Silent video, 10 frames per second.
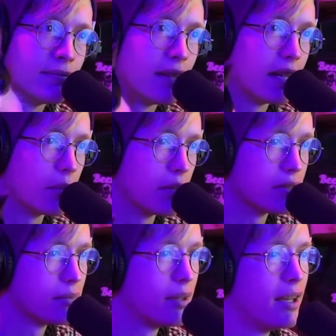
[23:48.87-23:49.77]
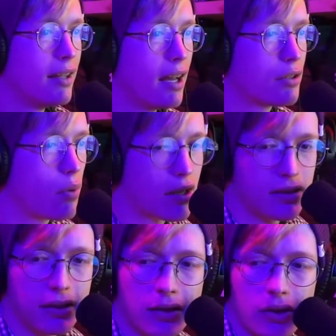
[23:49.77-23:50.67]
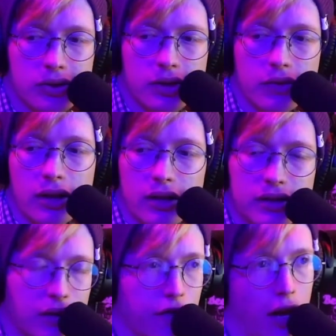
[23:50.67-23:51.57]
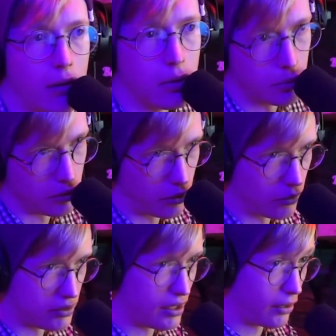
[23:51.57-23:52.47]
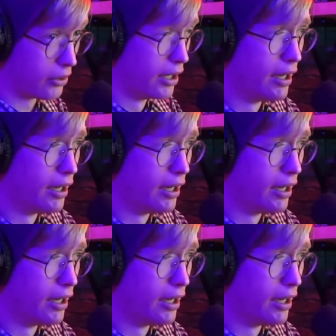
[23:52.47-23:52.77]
Anyways, that's Roxy. Kurt's over there. He's the fat one with the curly tail.